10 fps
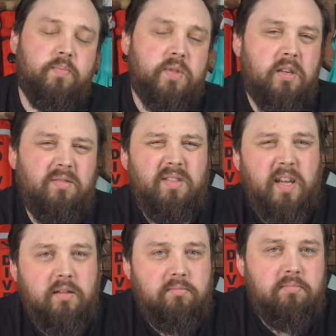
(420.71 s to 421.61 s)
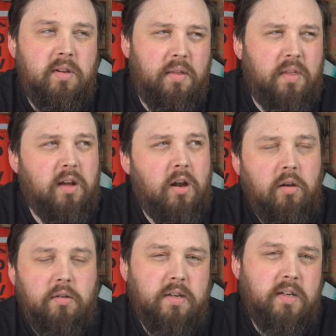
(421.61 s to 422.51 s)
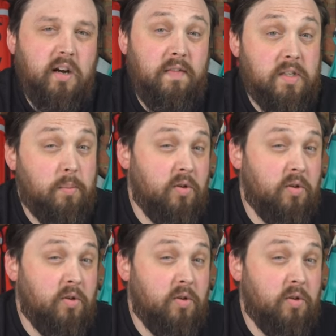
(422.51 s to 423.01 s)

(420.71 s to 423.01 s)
So yeah, I think a lot of divers are